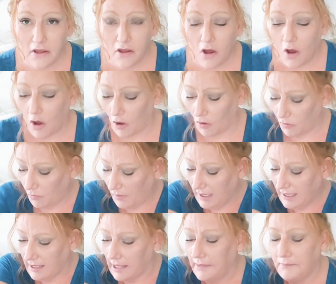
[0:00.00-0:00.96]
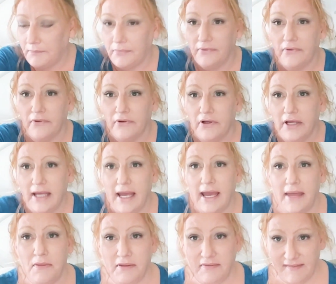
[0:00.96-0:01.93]
all the way up,
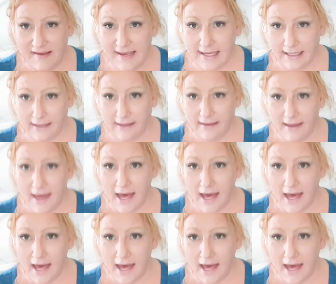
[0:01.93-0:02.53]
and the tick